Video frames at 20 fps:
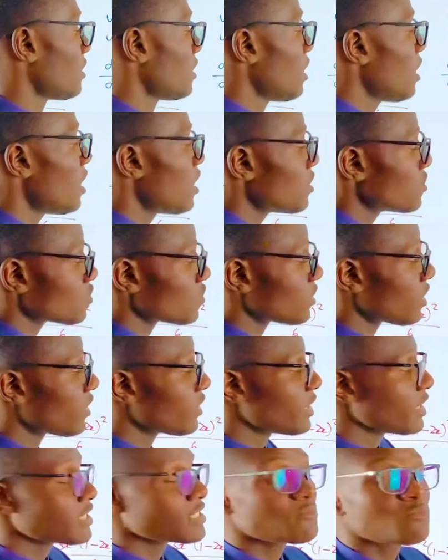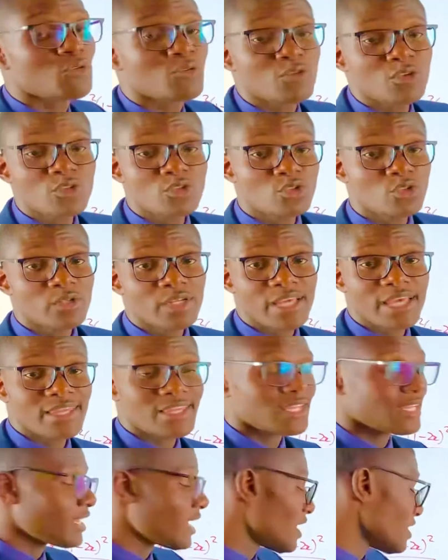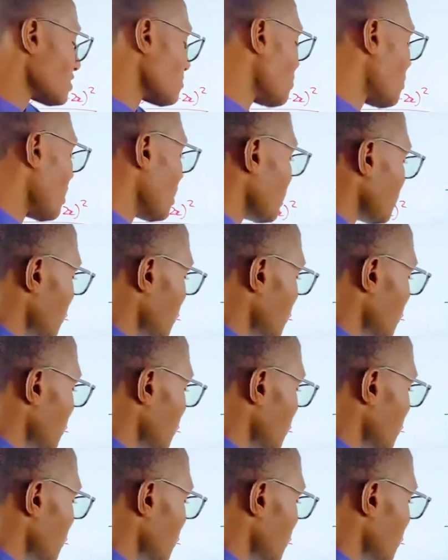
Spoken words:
So now let's move on to look at the last part.